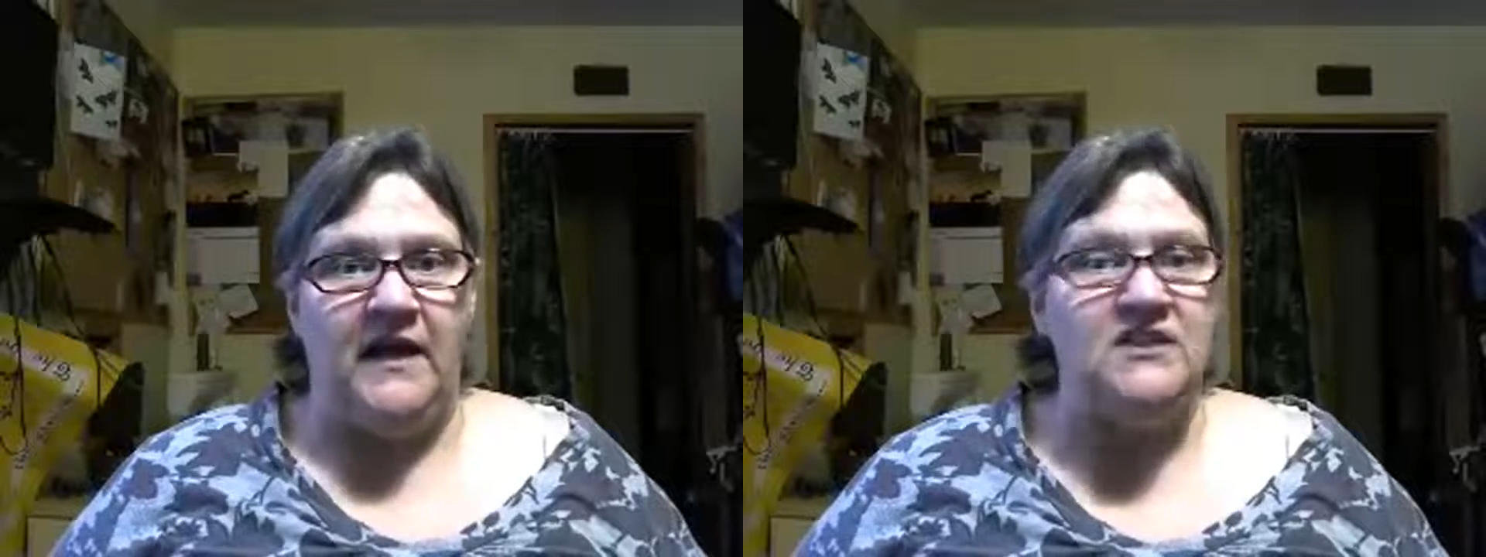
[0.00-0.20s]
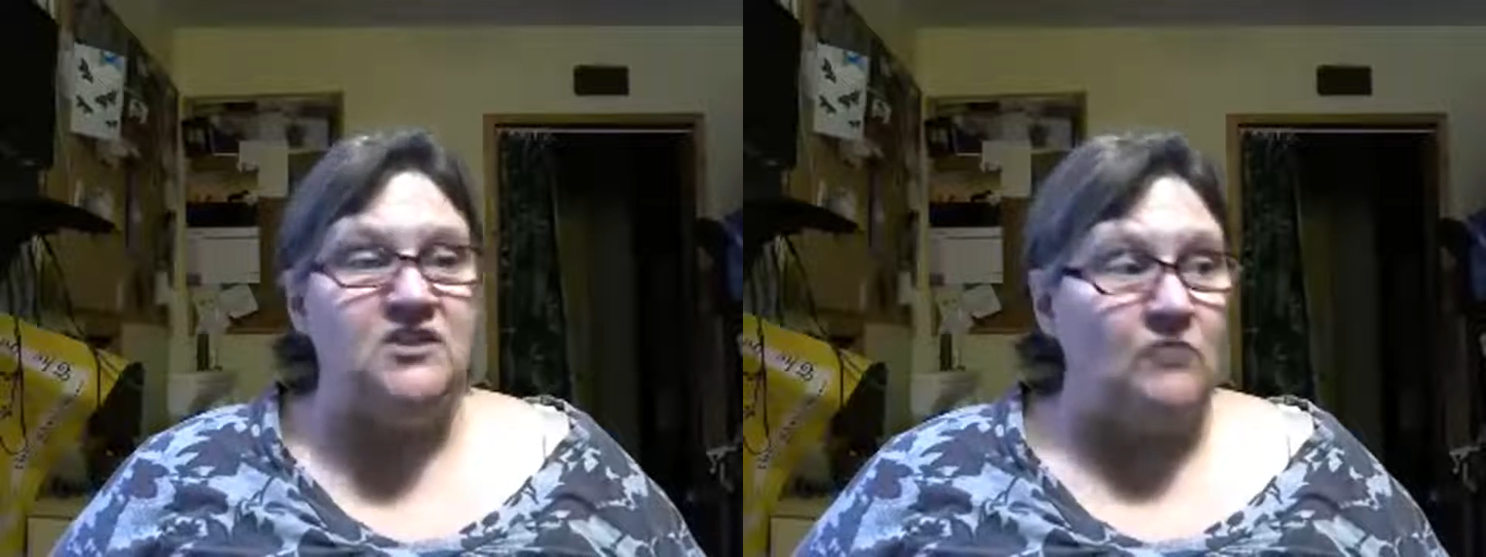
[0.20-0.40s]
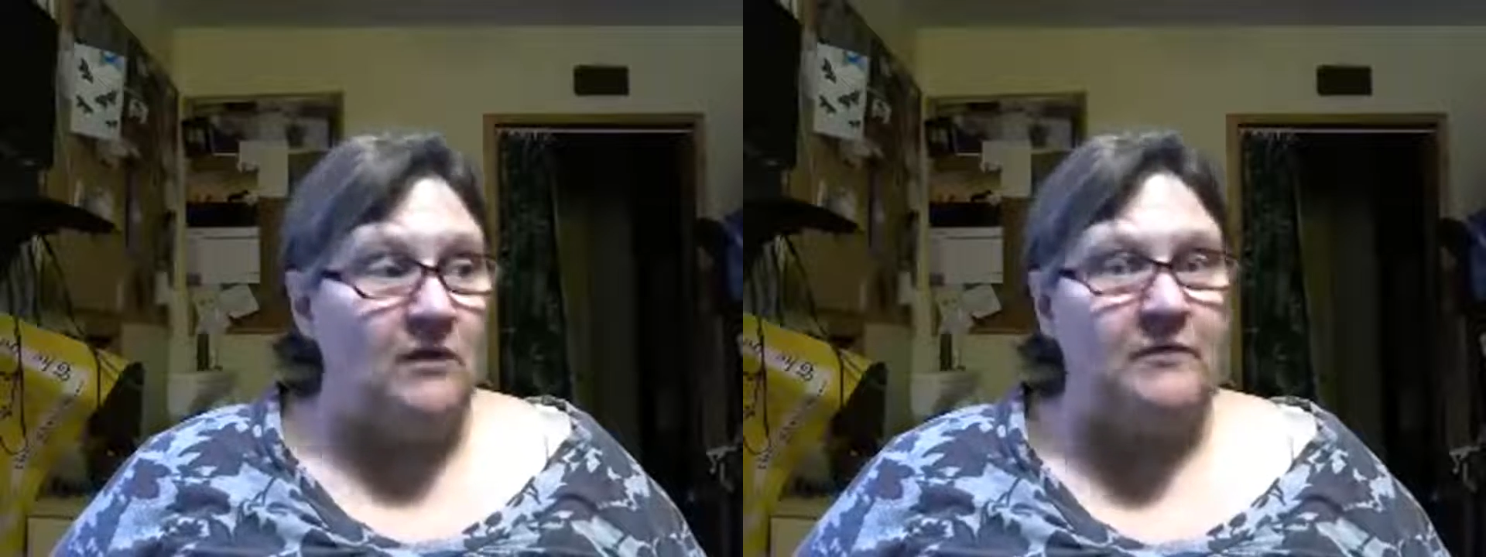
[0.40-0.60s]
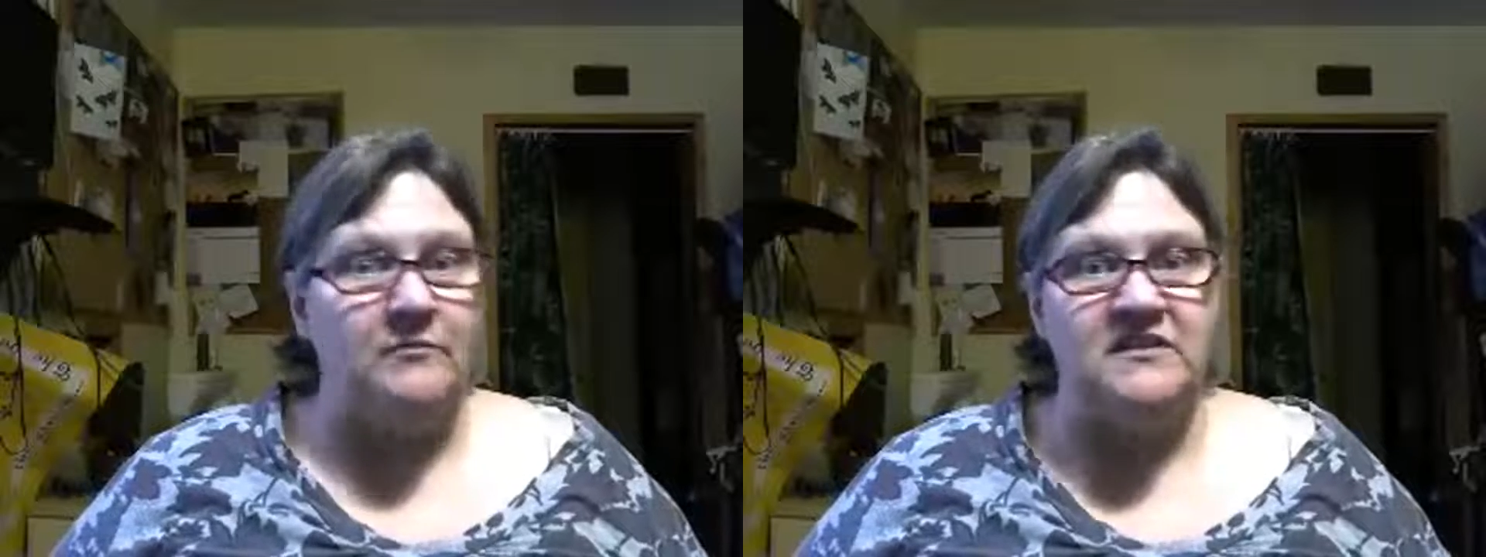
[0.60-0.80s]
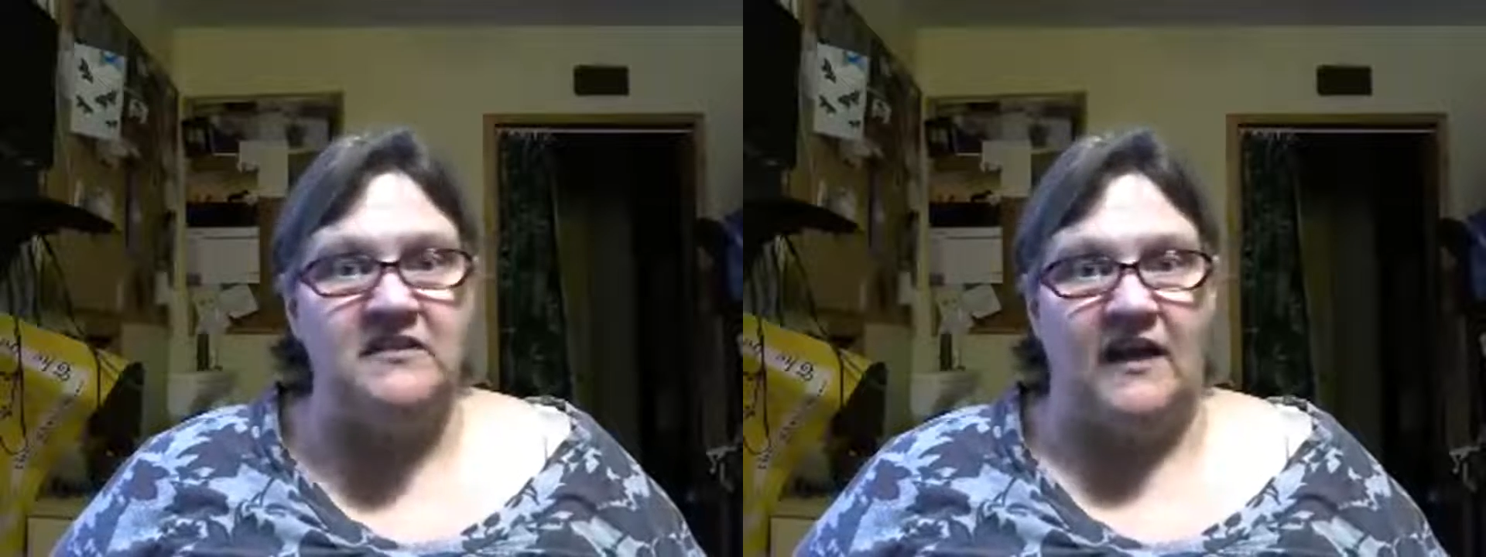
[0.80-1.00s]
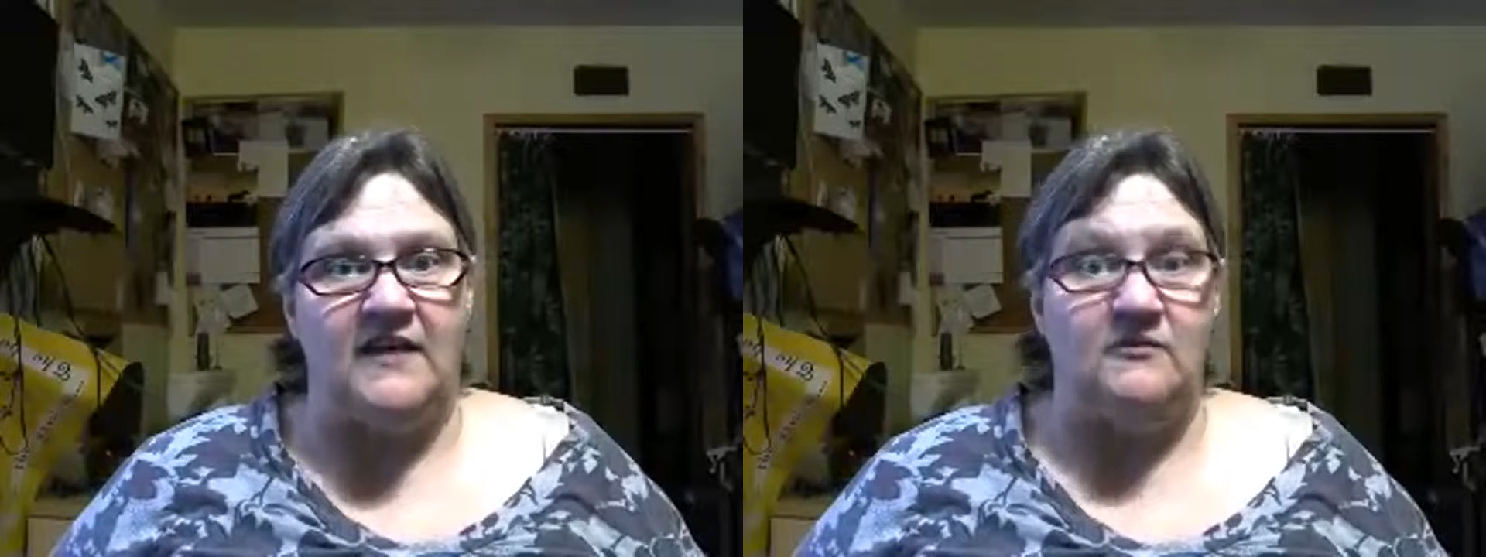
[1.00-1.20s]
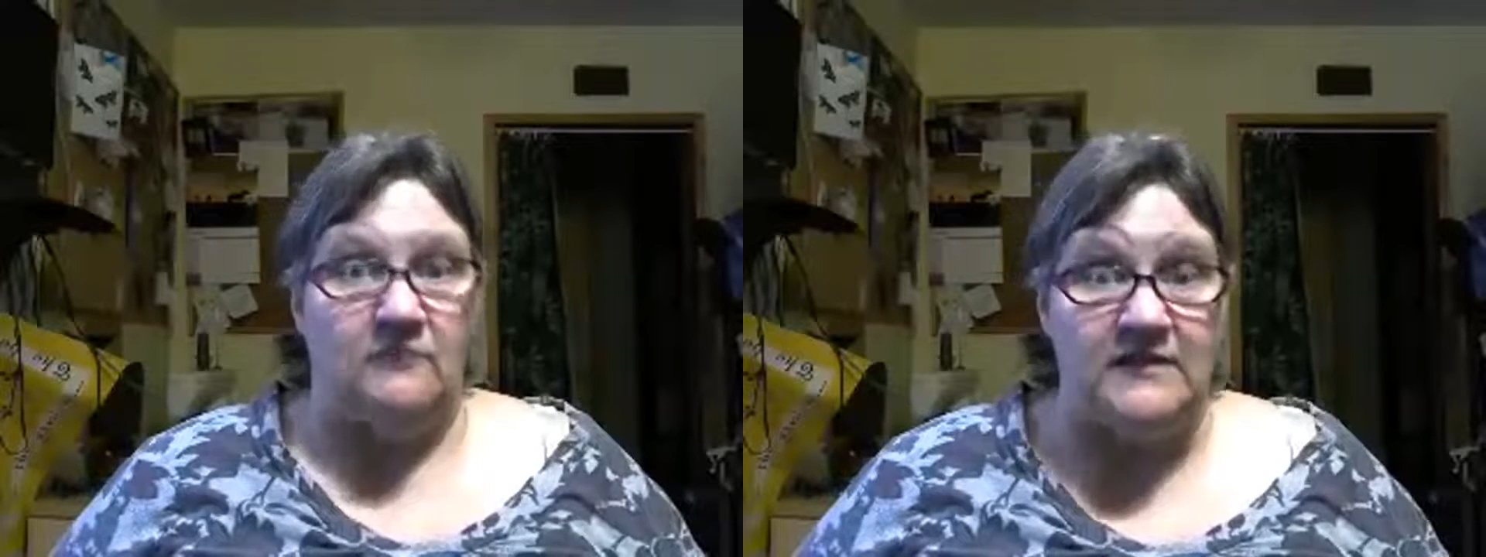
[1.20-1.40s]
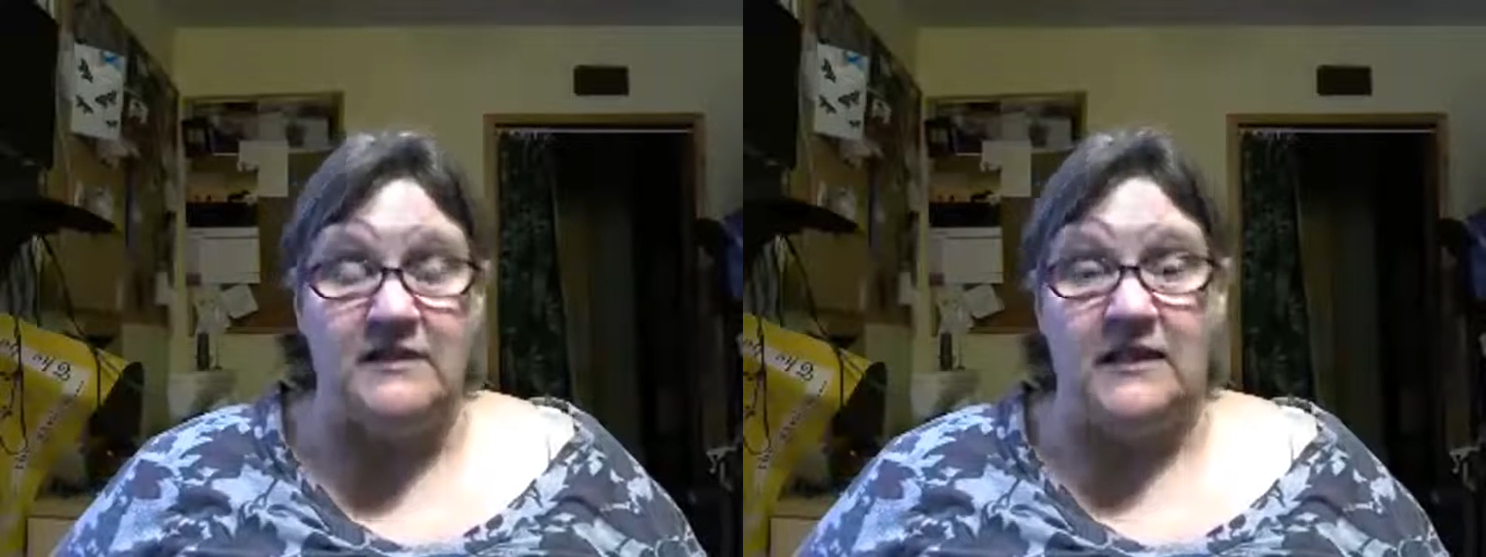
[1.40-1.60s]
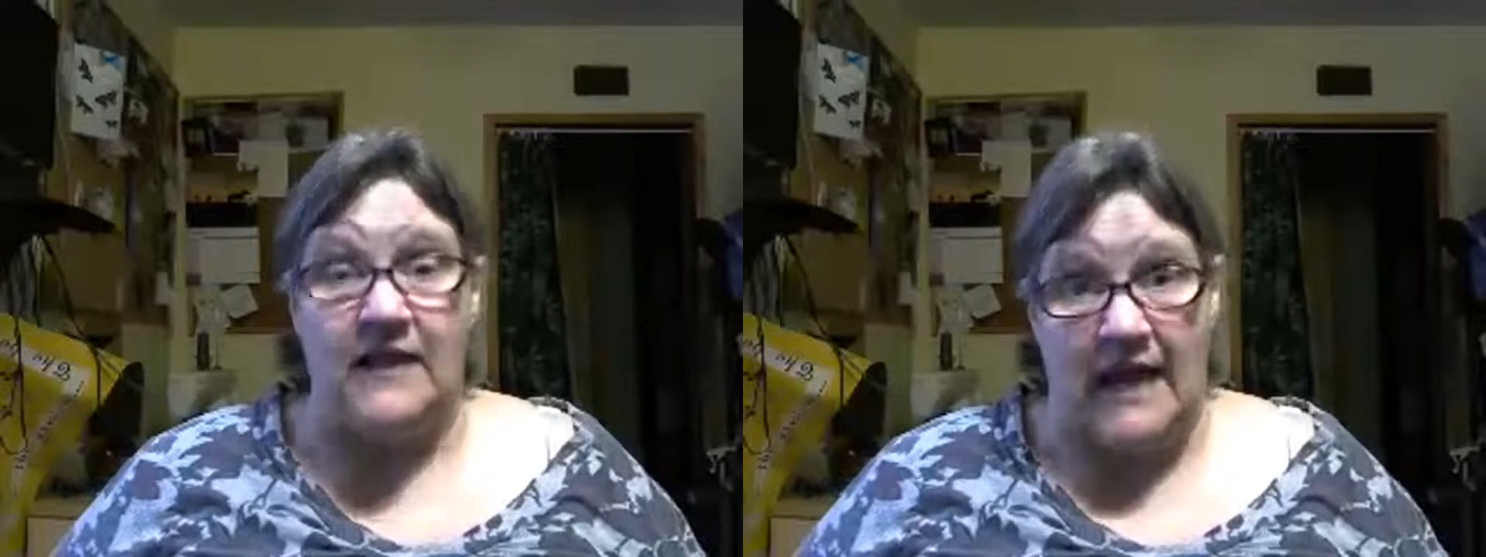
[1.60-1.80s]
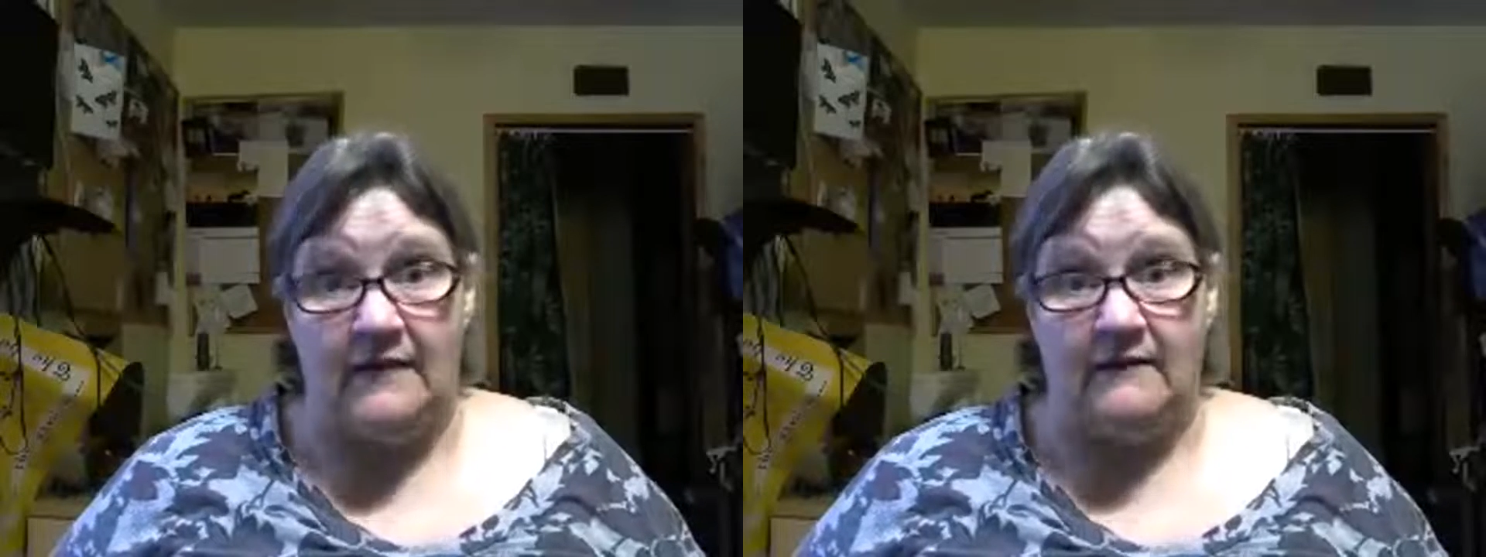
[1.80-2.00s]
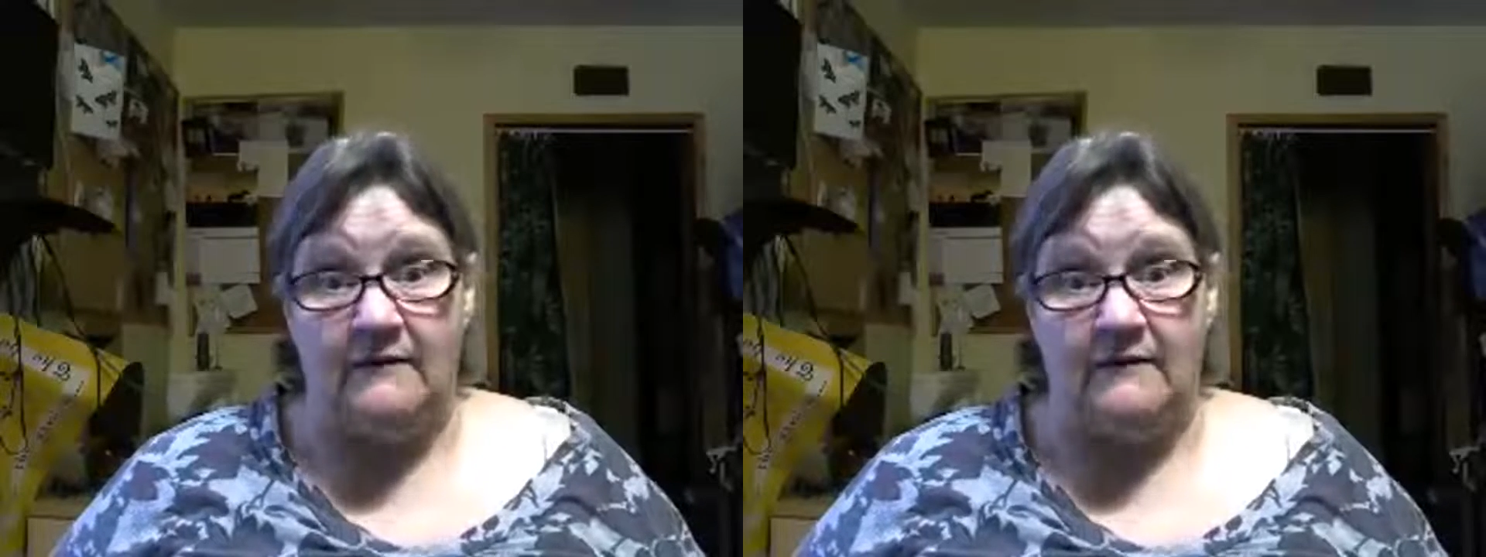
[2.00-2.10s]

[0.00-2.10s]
scrub it with sand and rinse it again